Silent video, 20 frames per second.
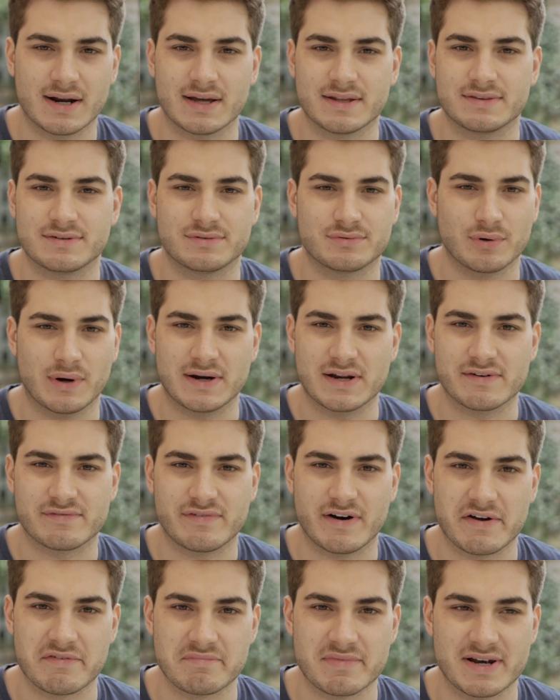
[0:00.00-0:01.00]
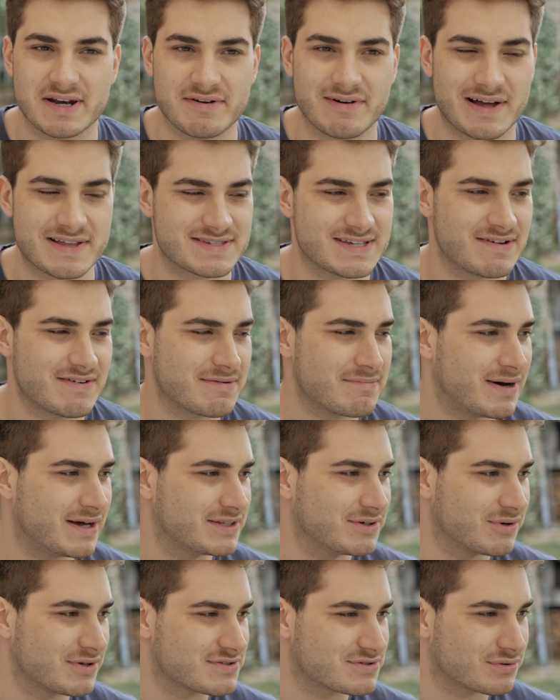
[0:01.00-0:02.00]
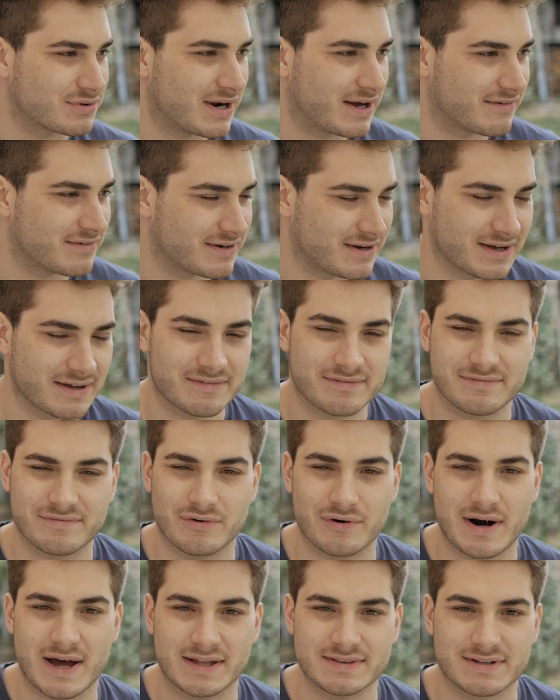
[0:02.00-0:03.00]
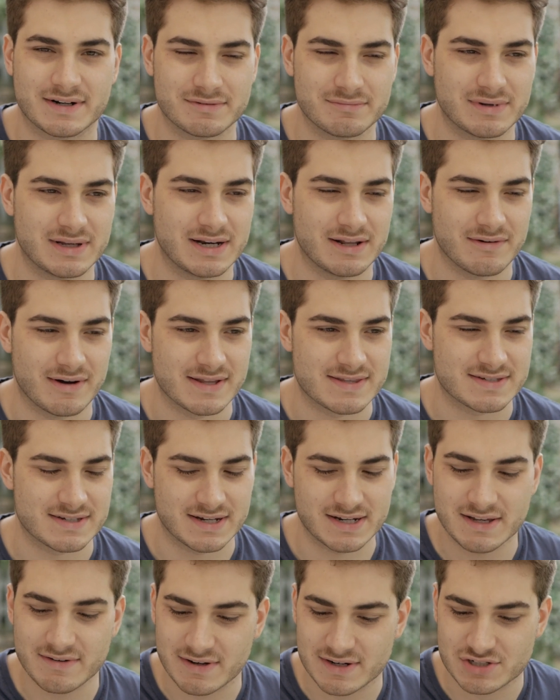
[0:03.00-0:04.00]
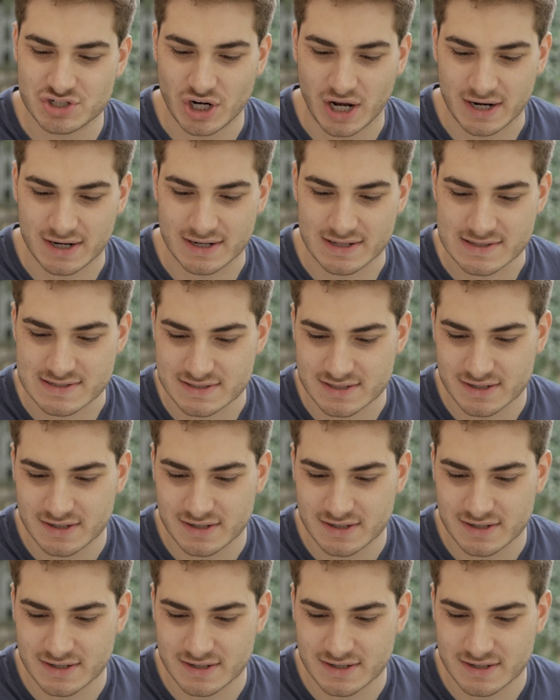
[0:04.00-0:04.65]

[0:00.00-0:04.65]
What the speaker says: at 25 milliwatts, everybody wants to run at 400 milliwatts, and even channels.